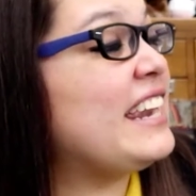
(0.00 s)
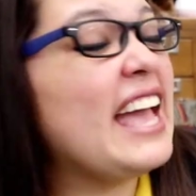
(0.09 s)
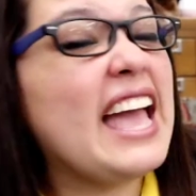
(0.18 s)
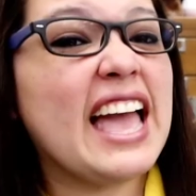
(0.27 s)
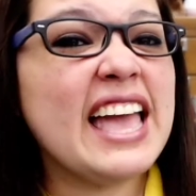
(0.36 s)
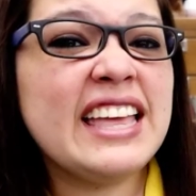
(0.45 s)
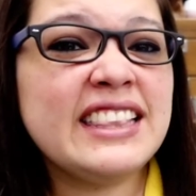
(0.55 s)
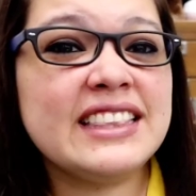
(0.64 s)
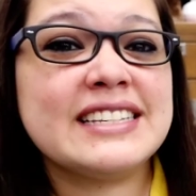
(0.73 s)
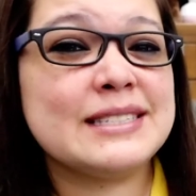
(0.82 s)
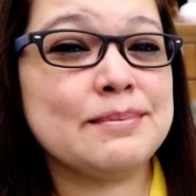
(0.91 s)
and
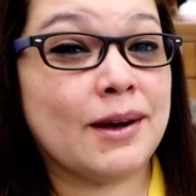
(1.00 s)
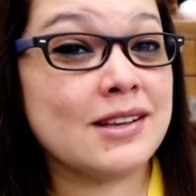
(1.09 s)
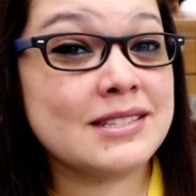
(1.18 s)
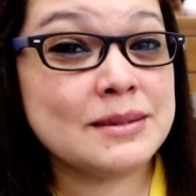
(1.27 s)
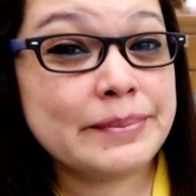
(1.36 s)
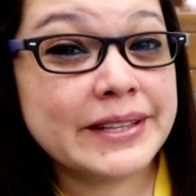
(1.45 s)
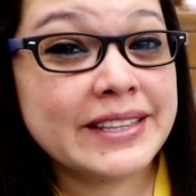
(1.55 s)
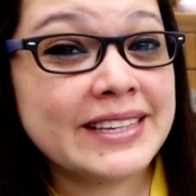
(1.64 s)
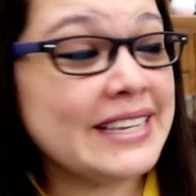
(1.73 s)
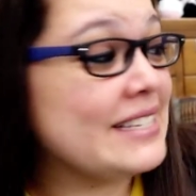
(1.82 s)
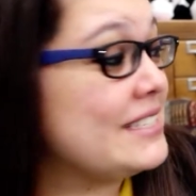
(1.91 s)
endless
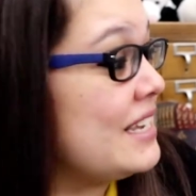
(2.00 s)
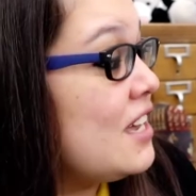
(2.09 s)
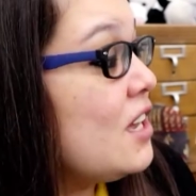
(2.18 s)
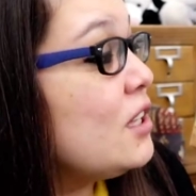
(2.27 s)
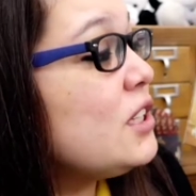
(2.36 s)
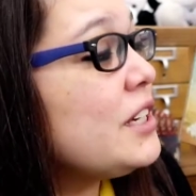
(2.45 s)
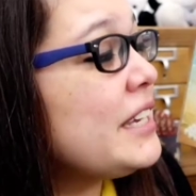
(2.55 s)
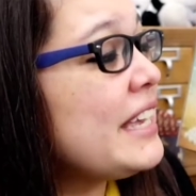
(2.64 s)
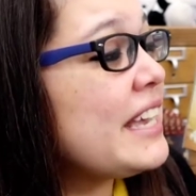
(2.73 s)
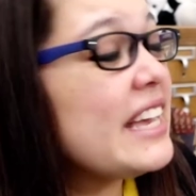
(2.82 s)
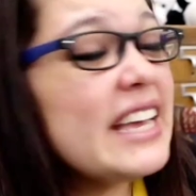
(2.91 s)
possibilities.
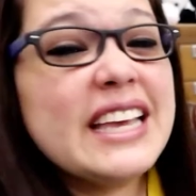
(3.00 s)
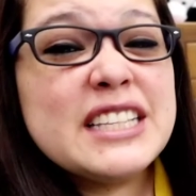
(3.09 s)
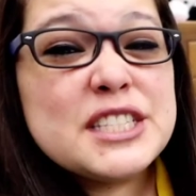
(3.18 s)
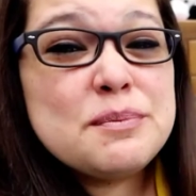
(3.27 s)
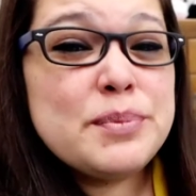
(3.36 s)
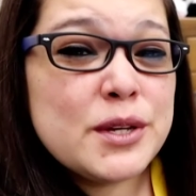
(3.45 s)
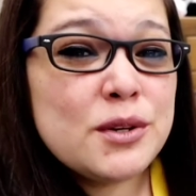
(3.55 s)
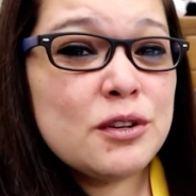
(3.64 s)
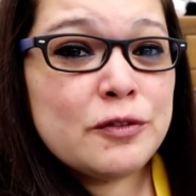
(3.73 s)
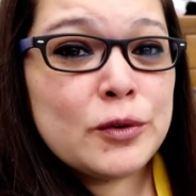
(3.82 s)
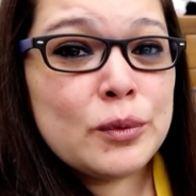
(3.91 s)
Look at, it's
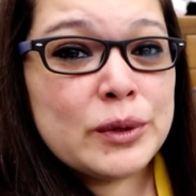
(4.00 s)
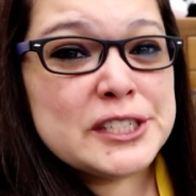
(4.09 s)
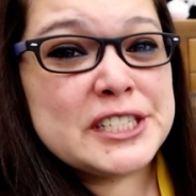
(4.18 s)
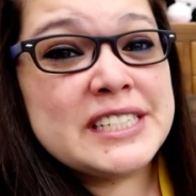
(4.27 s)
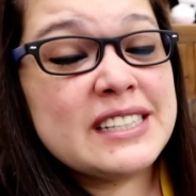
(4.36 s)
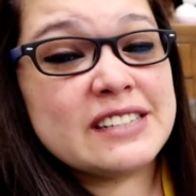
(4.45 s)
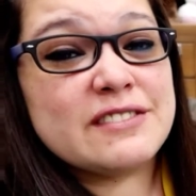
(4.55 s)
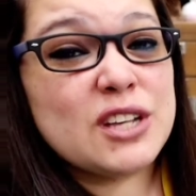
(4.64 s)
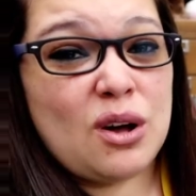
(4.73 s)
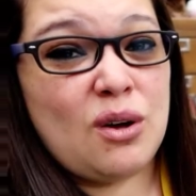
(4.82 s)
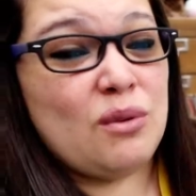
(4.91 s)
beautiful where she
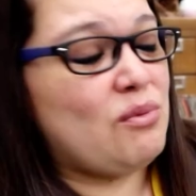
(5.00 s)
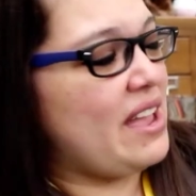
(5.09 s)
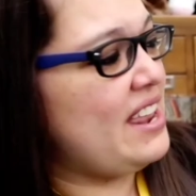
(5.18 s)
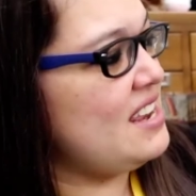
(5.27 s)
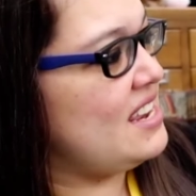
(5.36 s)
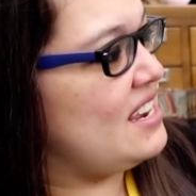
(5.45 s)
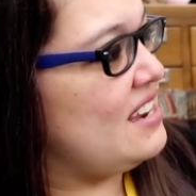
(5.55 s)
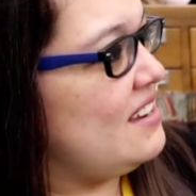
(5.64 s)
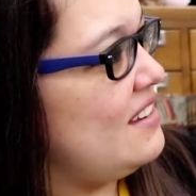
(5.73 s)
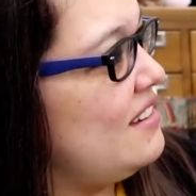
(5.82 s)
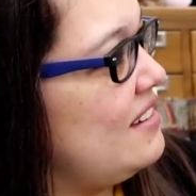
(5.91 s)
lives already.